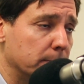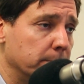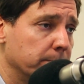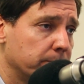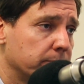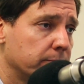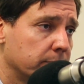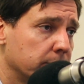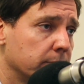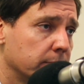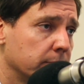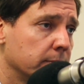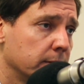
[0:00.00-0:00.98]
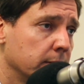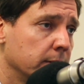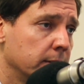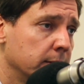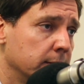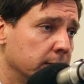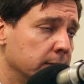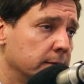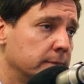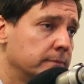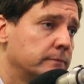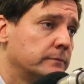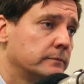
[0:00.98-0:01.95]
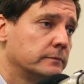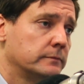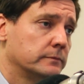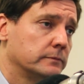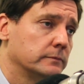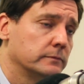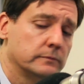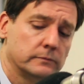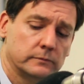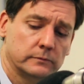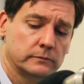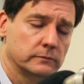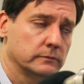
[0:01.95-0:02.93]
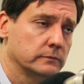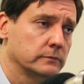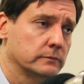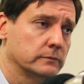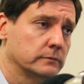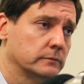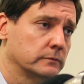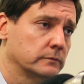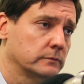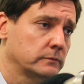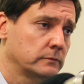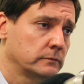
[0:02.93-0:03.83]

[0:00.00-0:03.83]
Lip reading: That's right. You talked about two